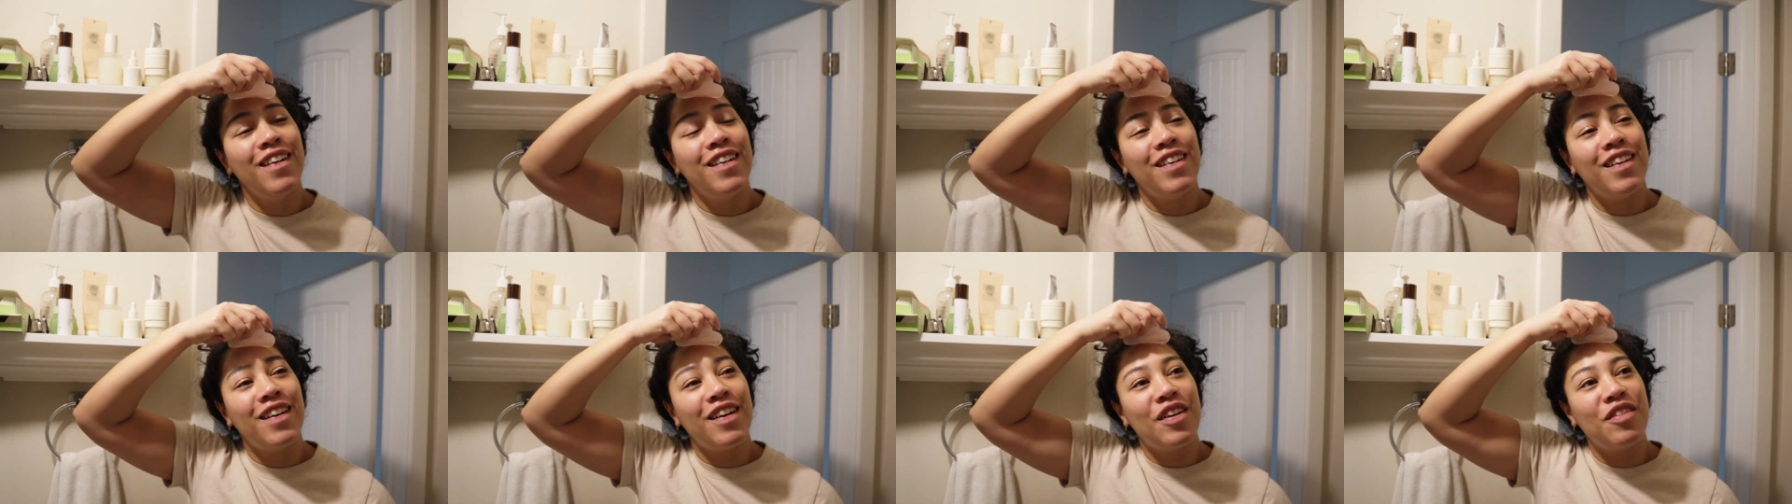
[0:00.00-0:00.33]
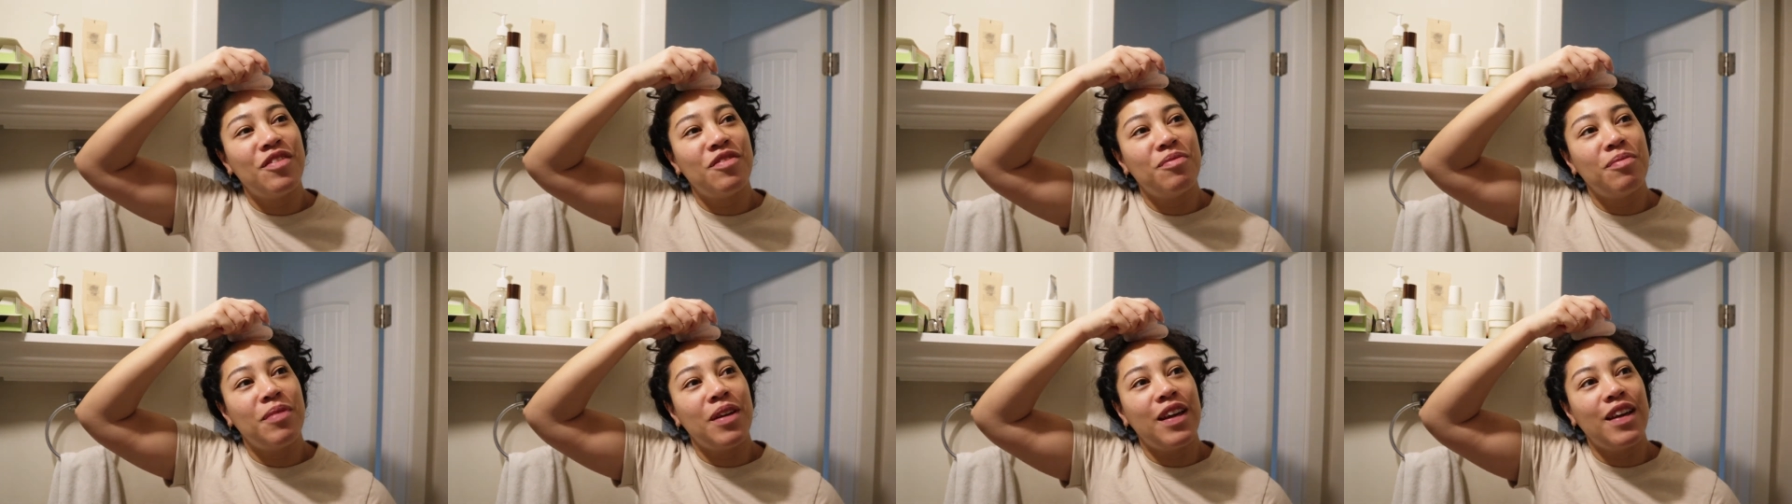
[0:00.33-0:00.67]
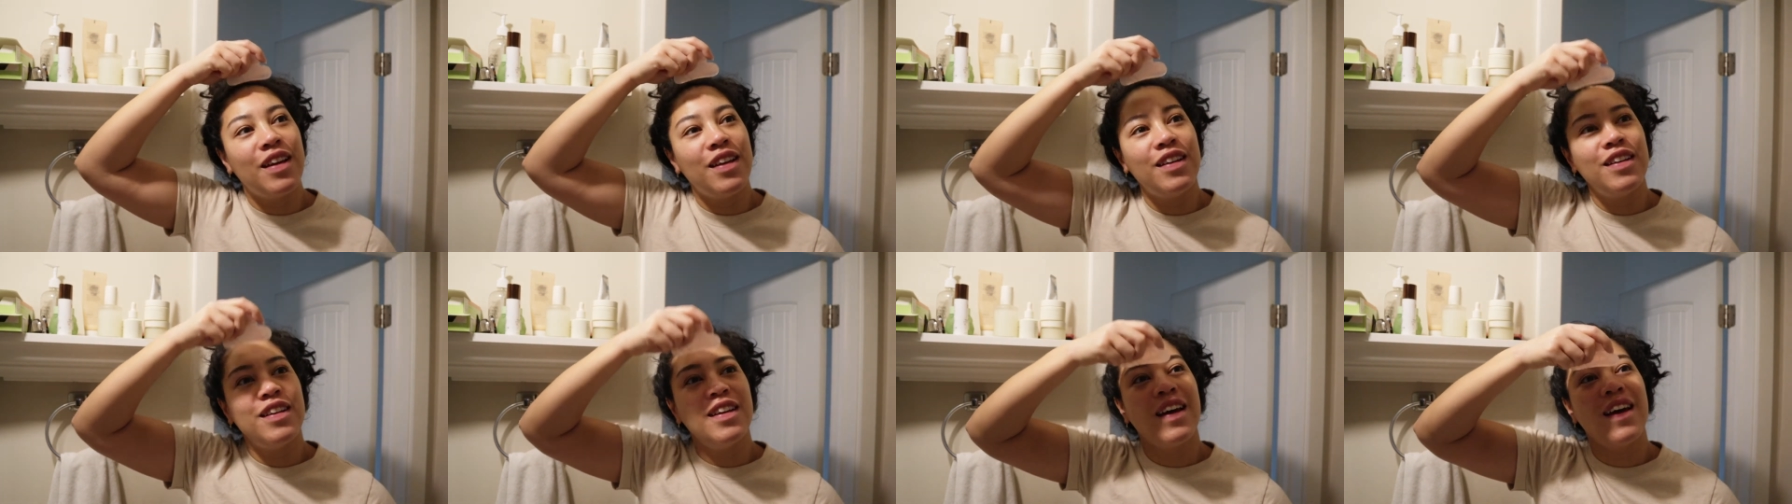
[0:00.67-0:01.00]
of
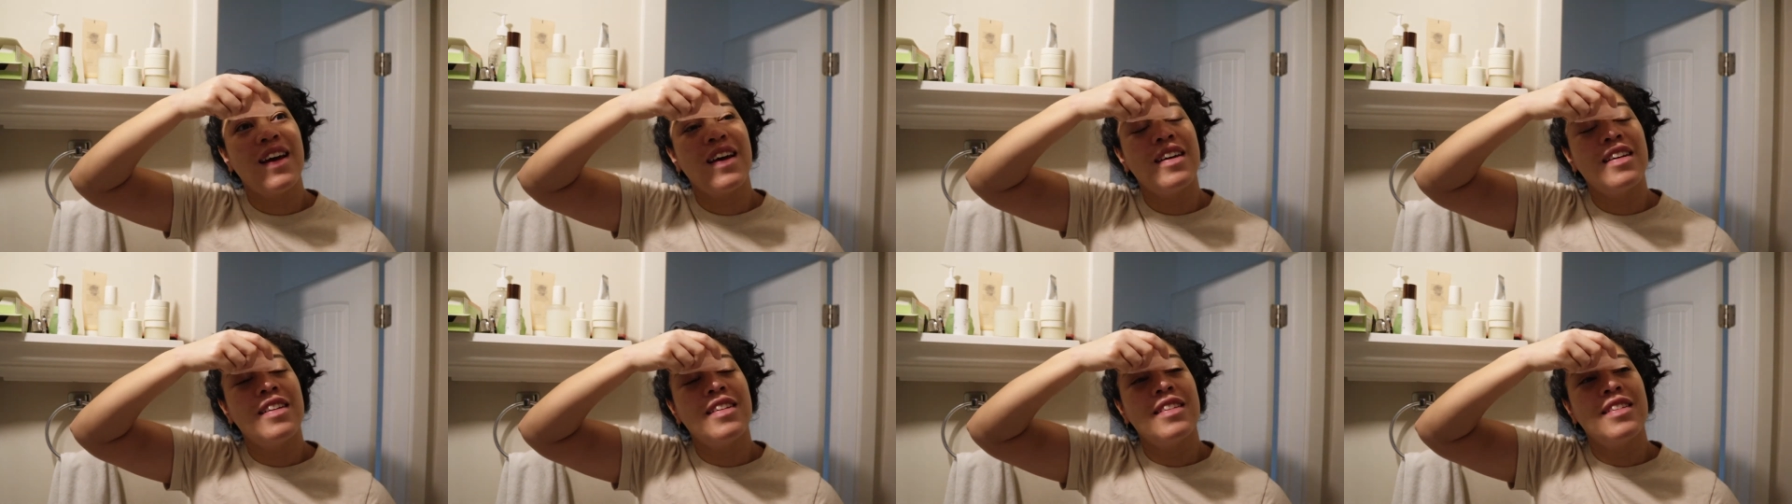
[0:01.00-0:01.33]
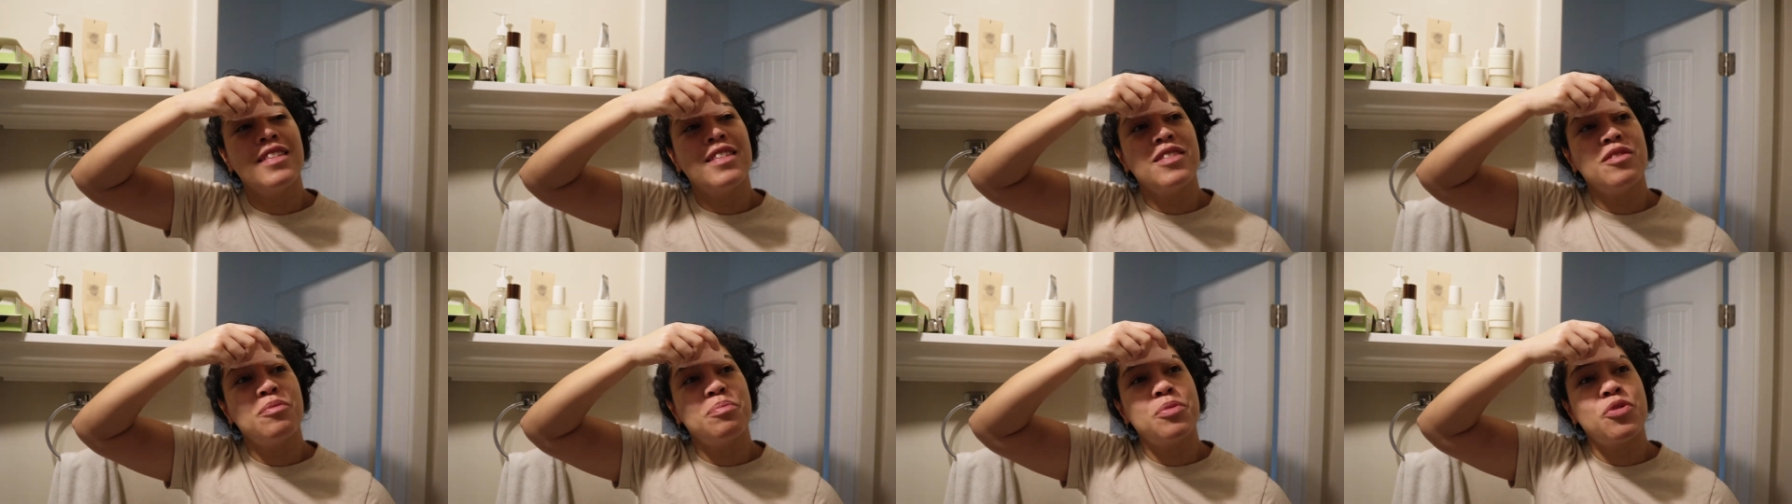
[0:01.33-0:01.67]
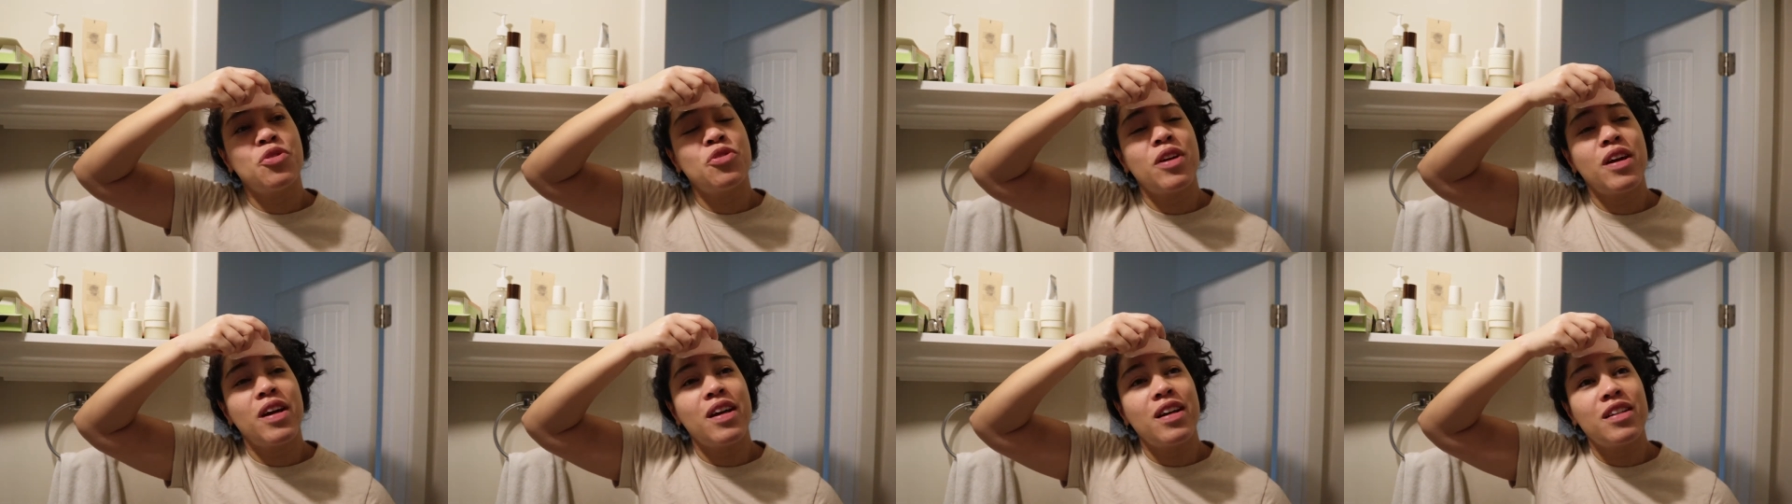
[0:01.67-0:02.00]
me
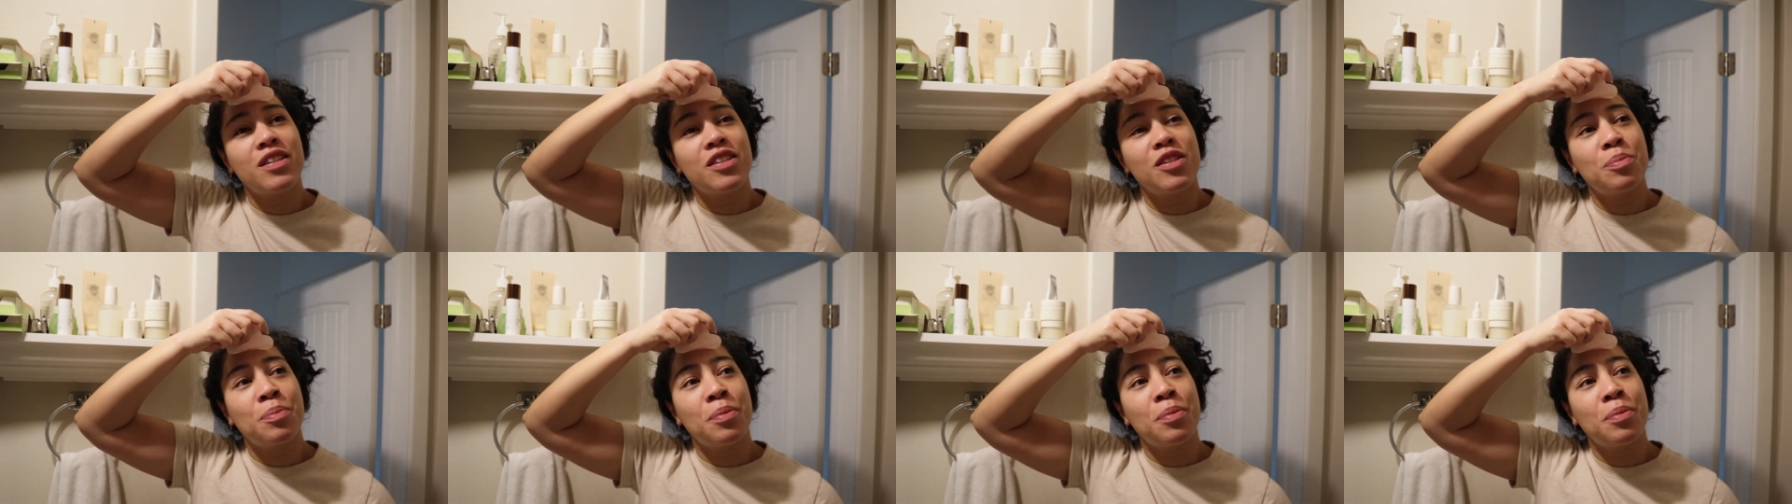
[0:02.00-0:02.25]
trying to